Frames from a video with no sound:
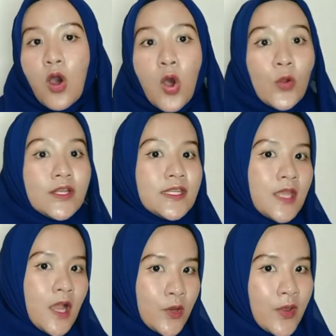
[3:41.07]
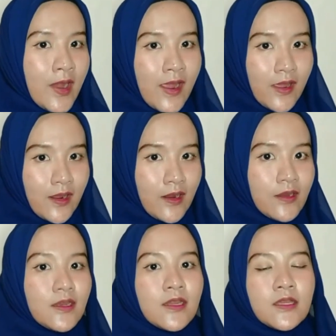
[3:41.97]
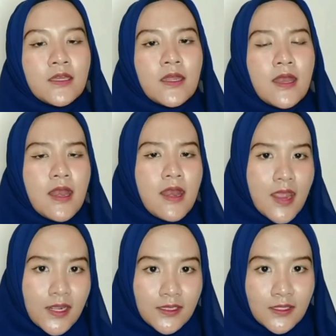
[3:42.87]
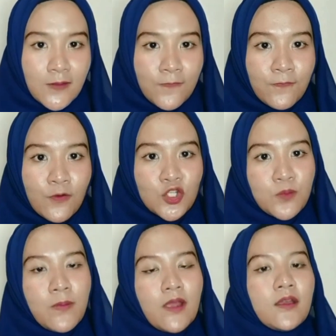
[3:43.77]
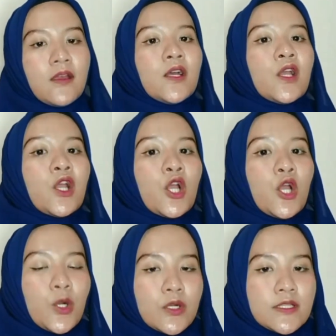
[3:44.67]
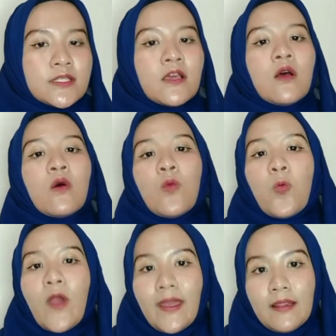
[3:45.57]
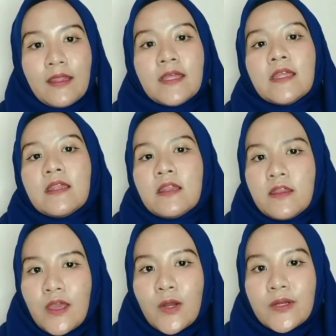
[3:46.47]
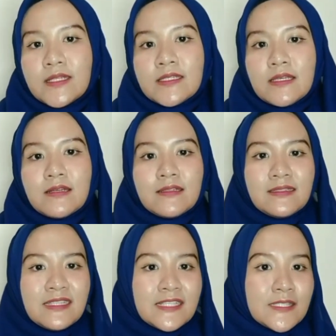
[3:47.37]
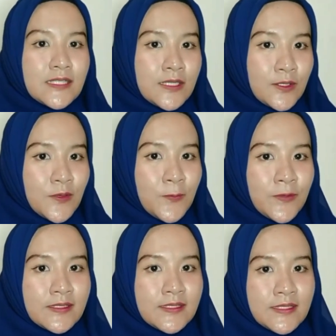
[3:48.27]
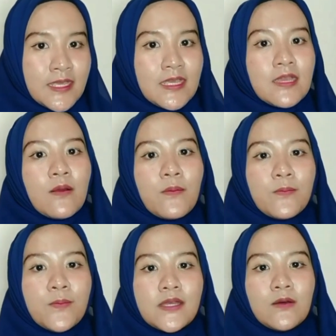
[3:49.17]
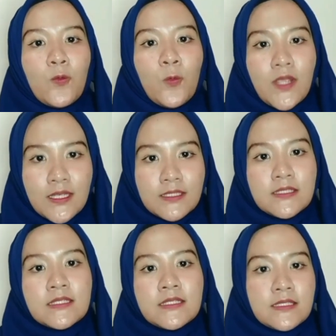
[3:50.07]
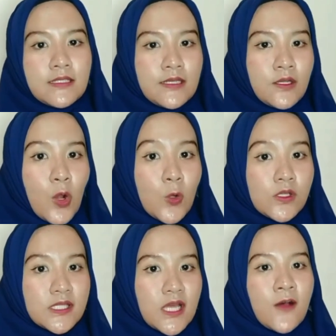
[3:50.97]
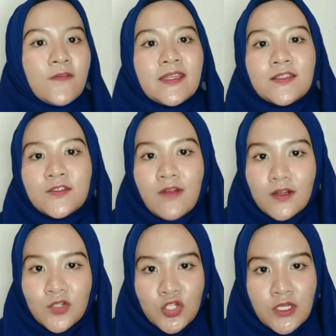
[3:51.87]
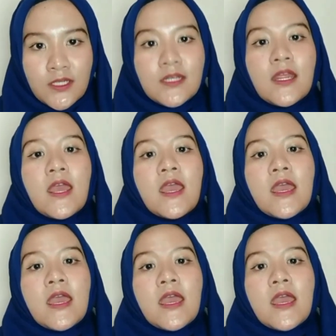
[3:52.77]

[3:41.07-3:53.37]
On the other hand, negative Washback occurs when there is a discrepancy between the goals of instruction